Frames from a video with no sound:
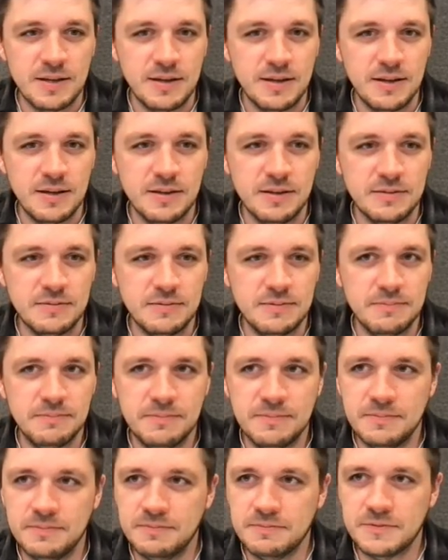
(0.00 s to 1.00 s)
Uh,
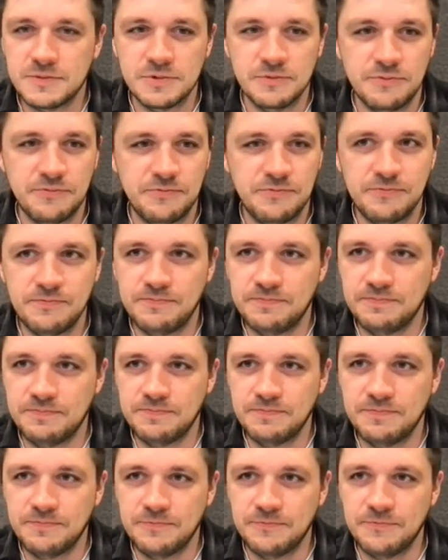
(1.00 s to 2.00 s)
so
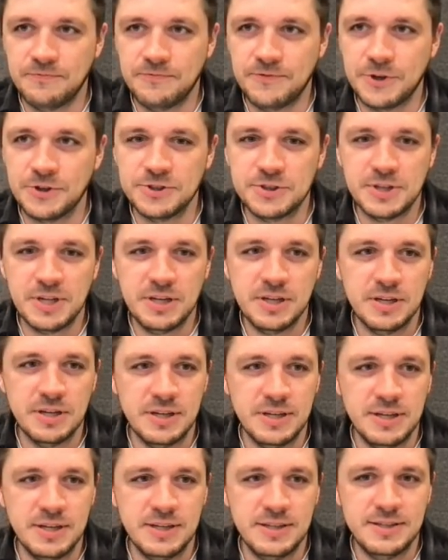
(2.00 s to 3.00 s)
first
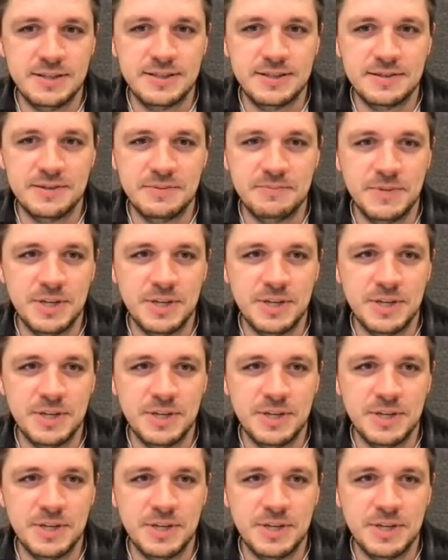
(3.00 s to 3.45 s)
thing is